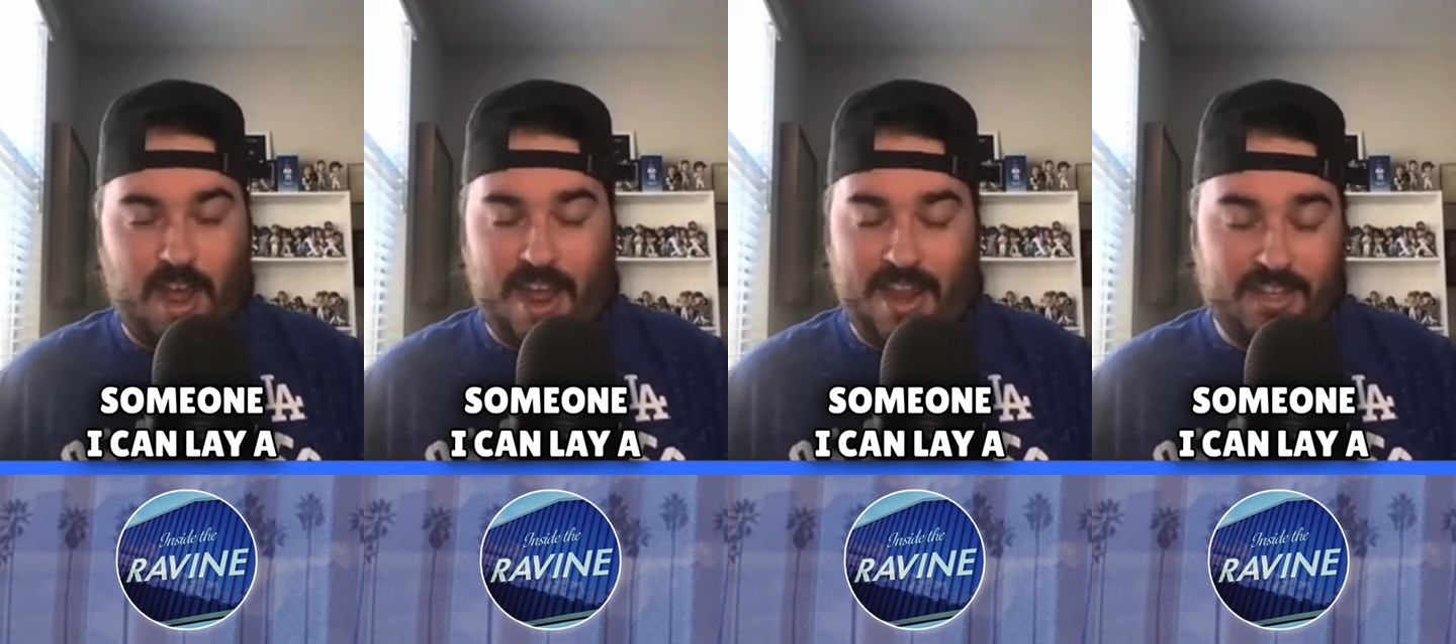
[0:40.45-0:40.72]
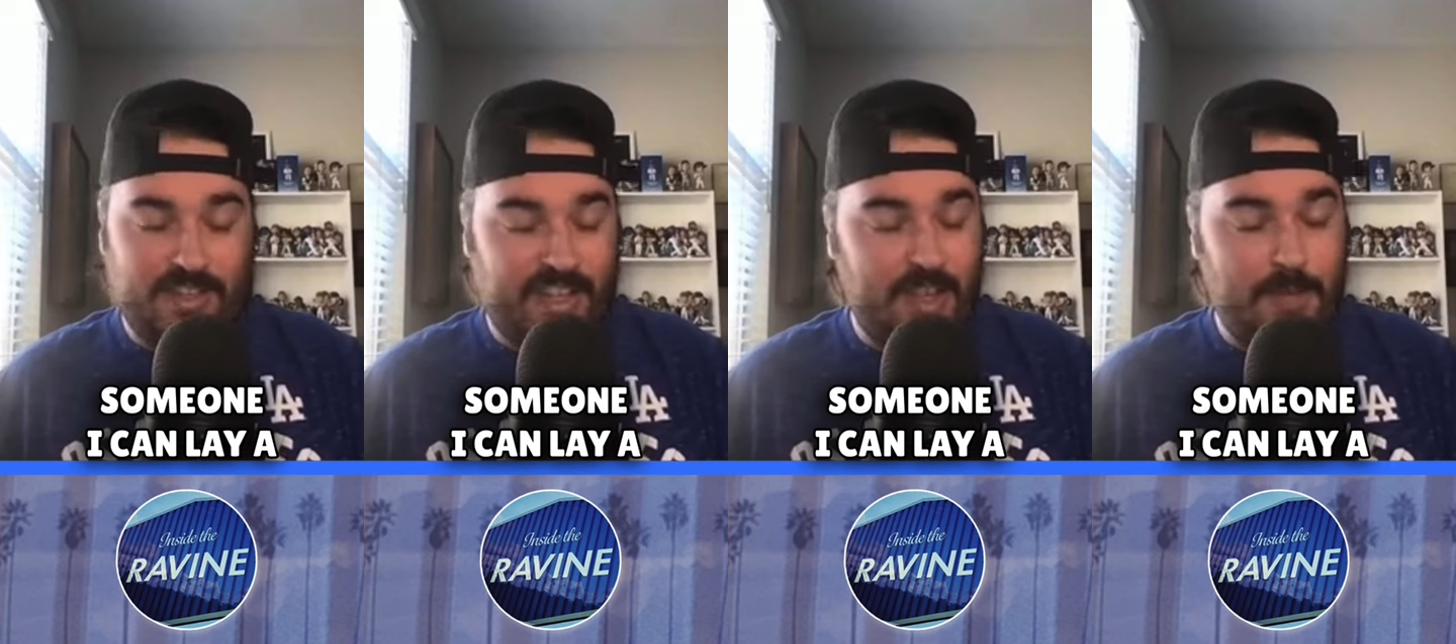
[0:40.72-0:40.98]
I
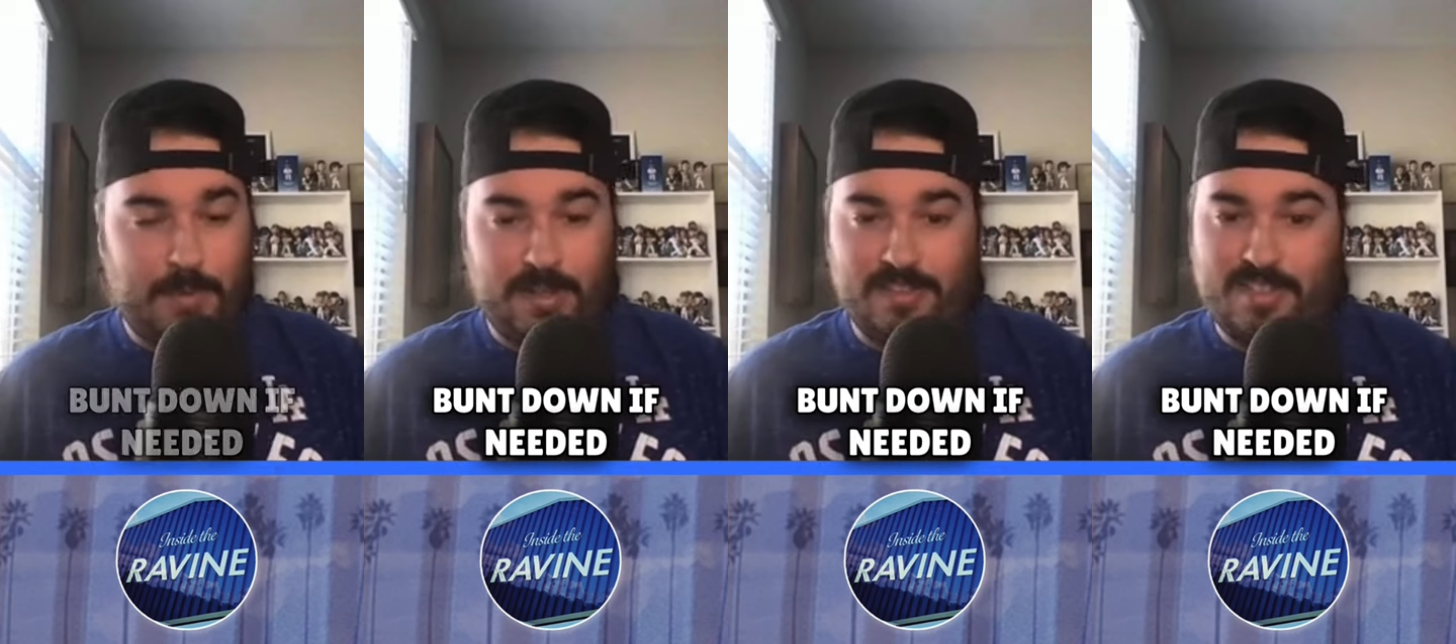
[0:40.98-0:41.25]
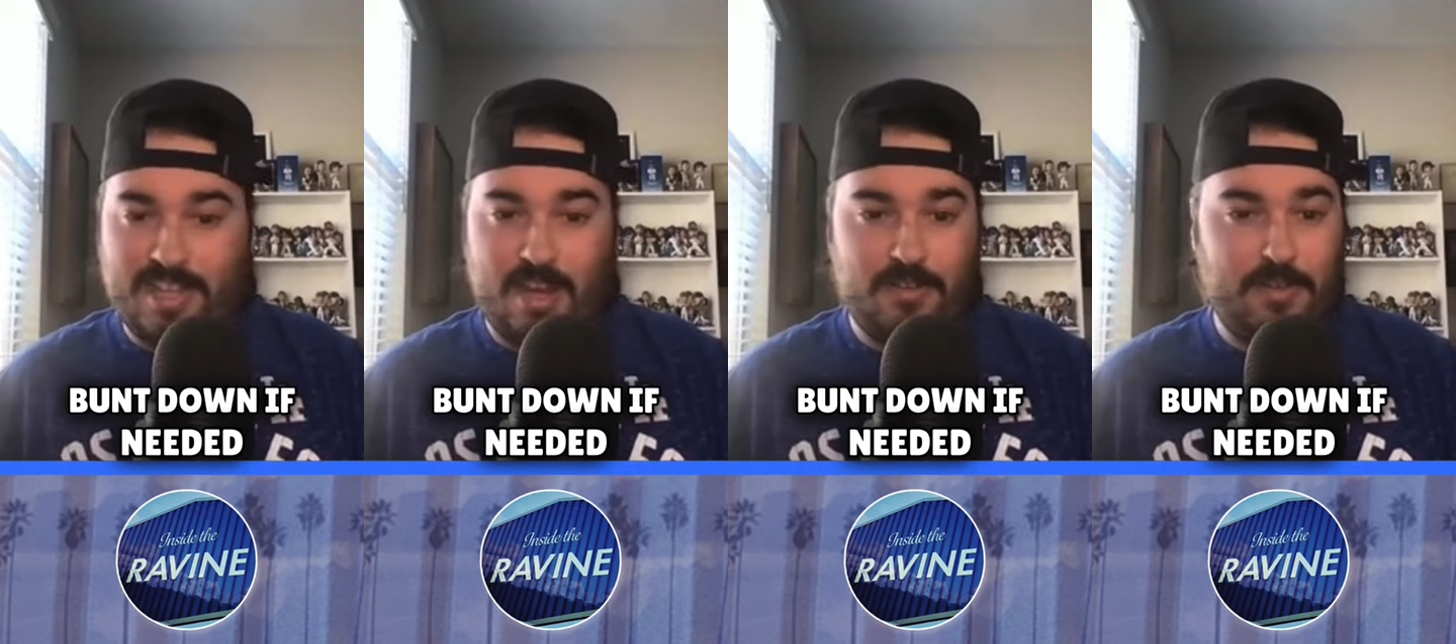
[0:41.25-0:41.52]
can lay a
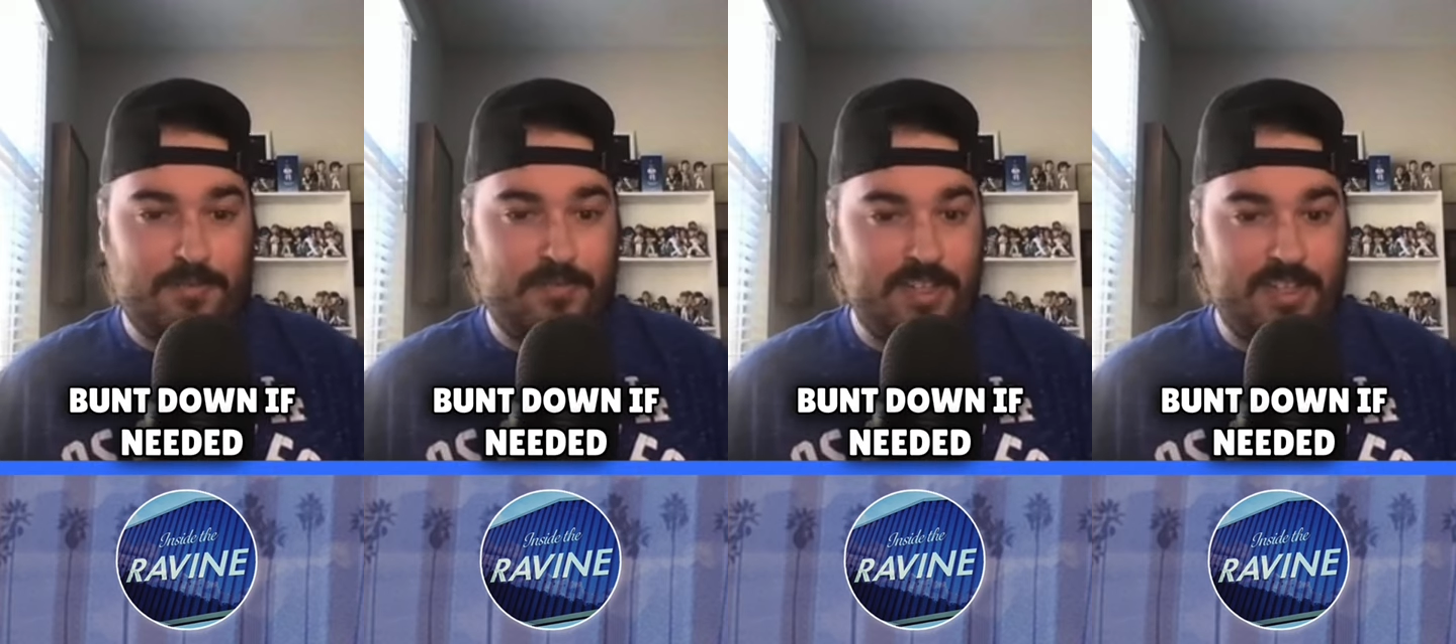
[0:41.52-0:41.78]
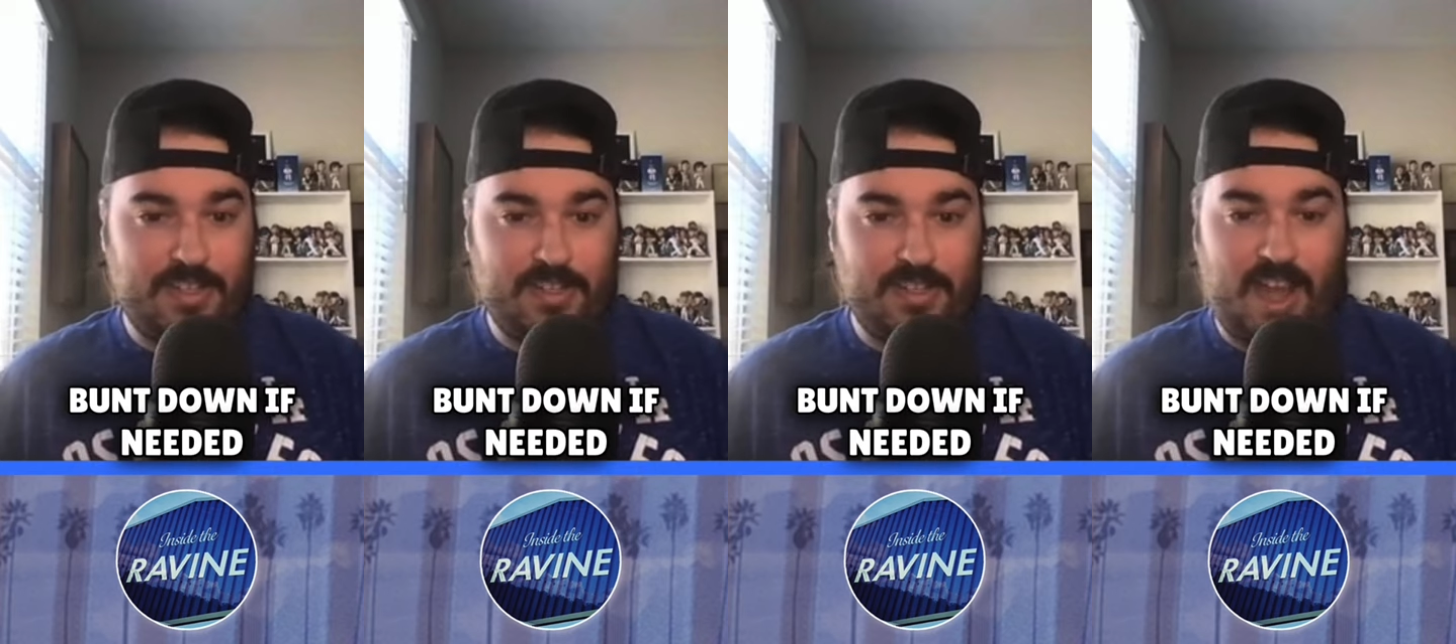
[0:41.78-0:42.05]
bunt down if
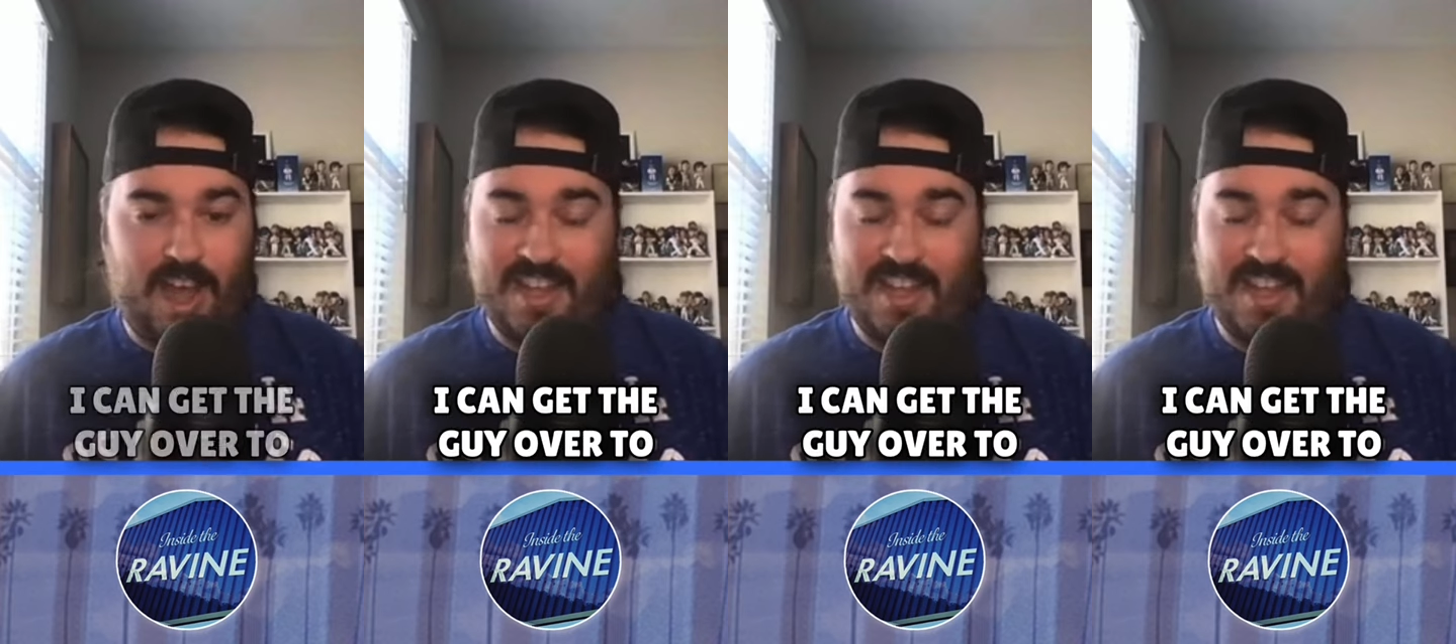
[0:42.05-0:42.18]
needed.